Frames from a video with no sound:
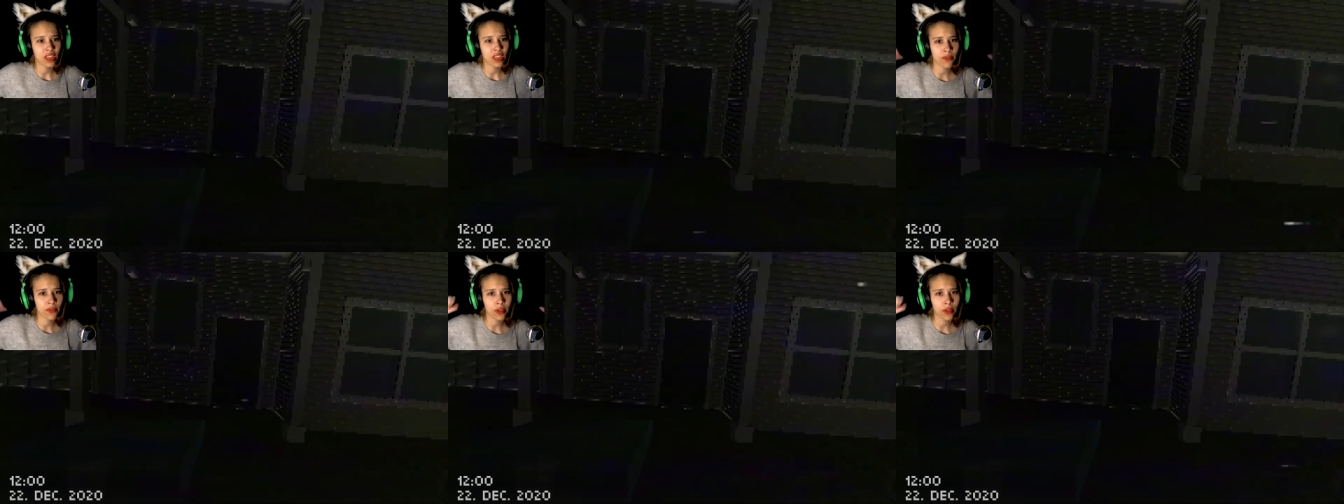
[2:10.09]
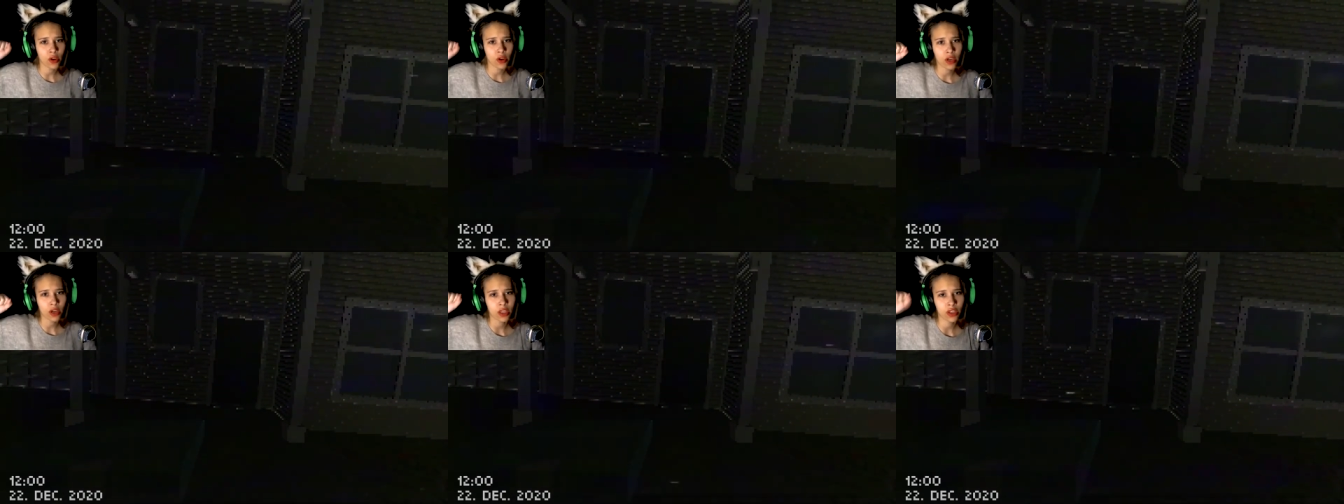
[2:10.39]
If we
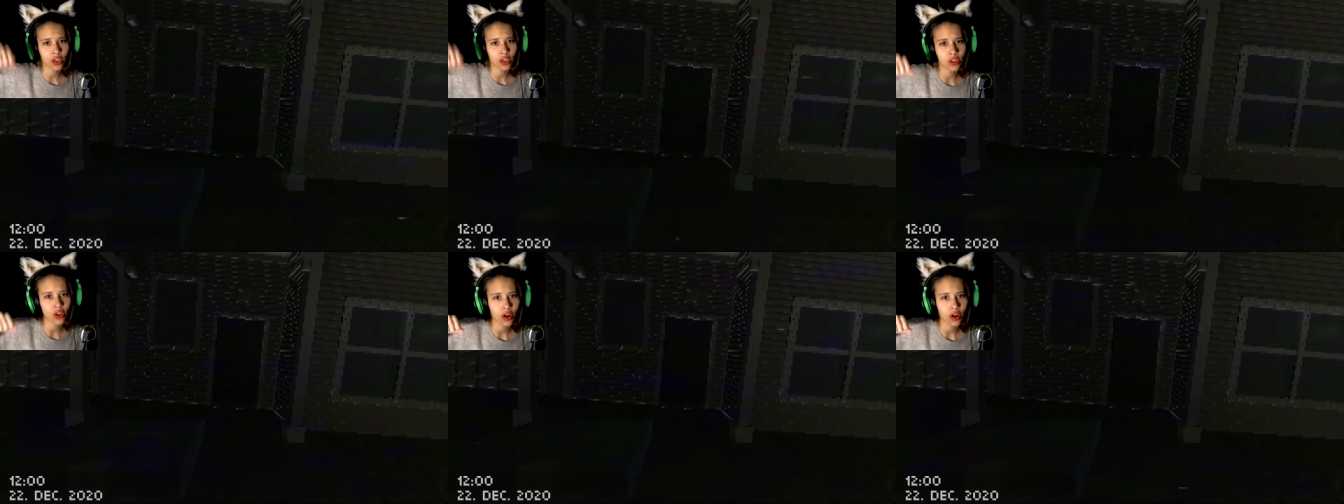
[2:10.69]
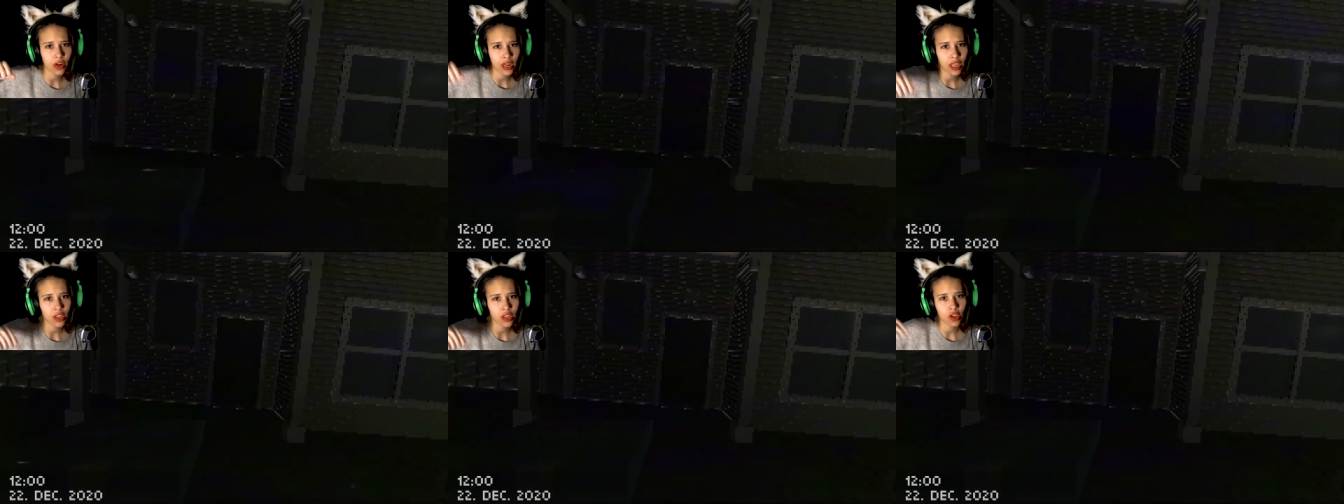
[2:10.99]
knock on your
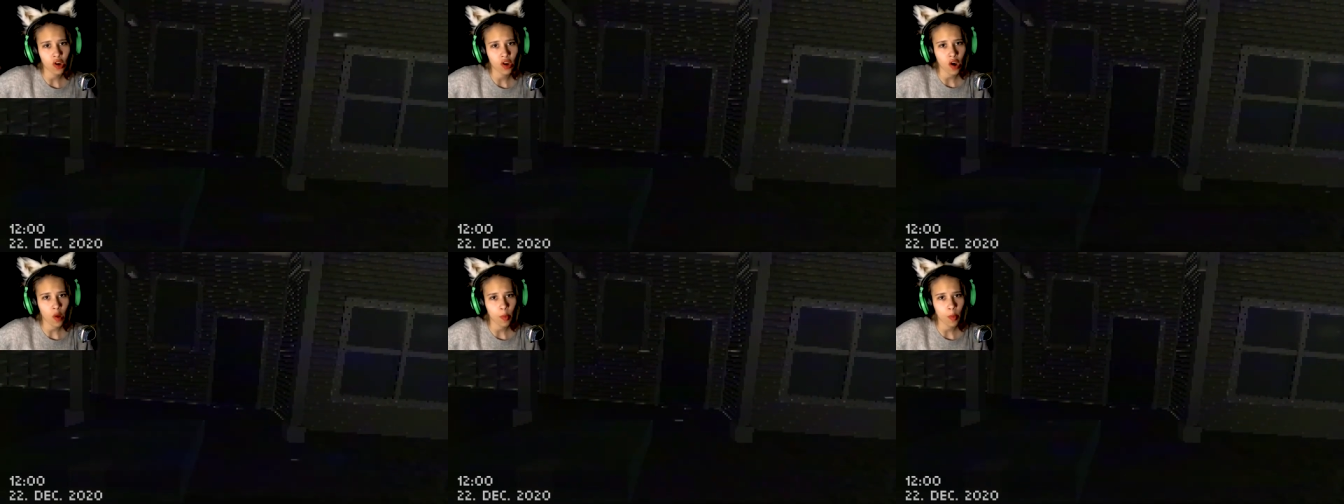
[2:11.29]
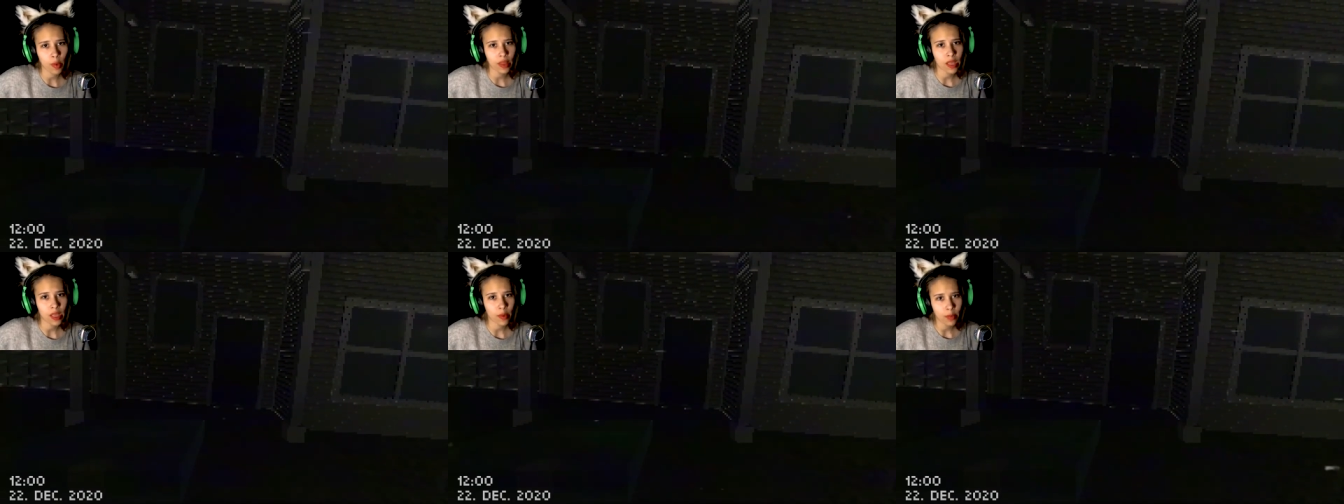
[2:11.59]
door and you
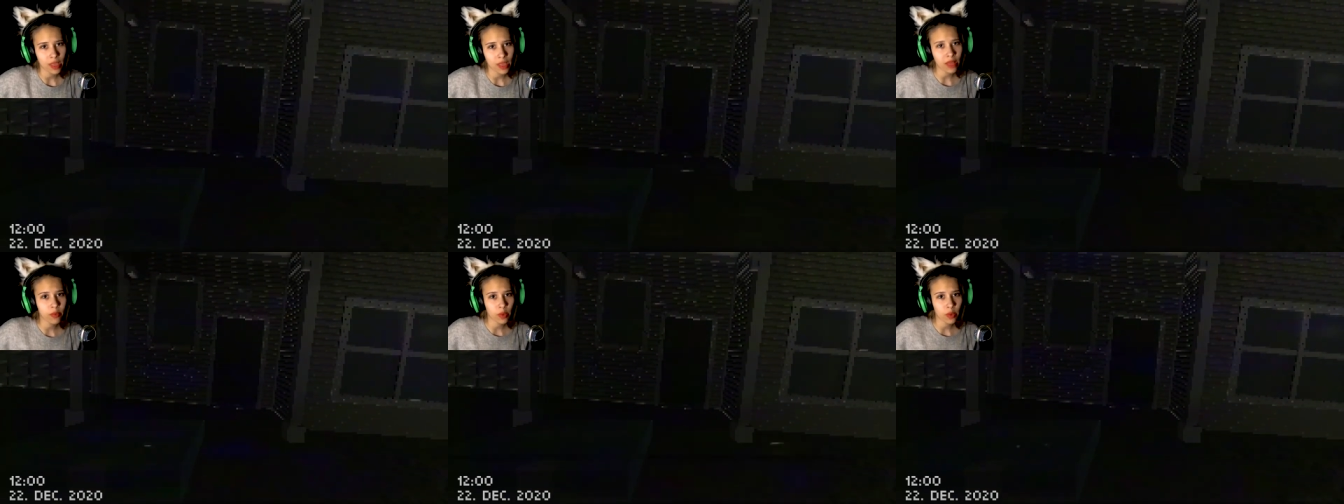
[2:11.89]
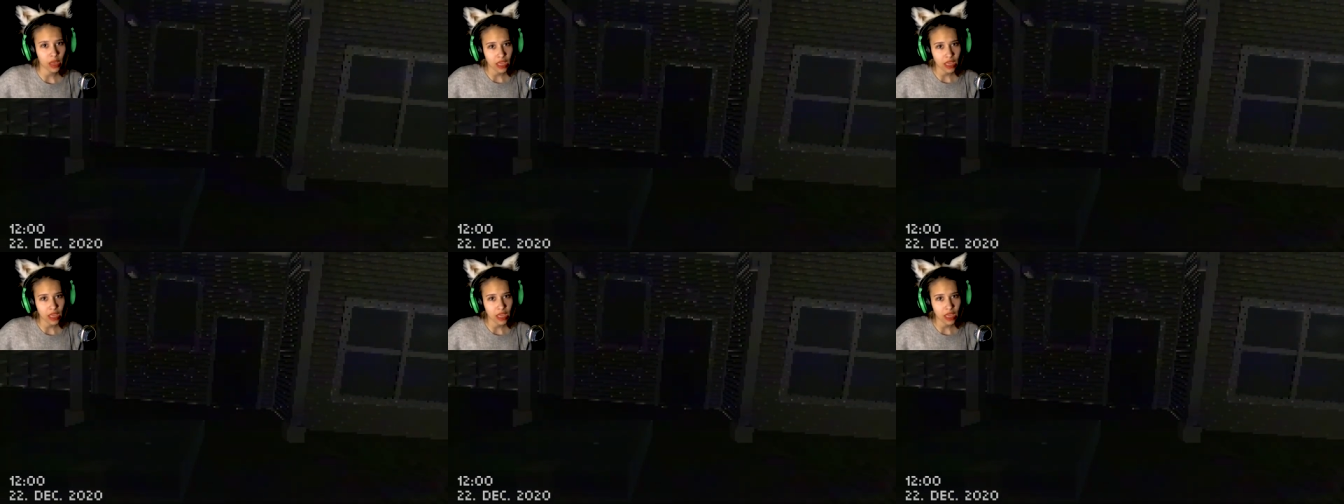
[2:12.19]
open up, then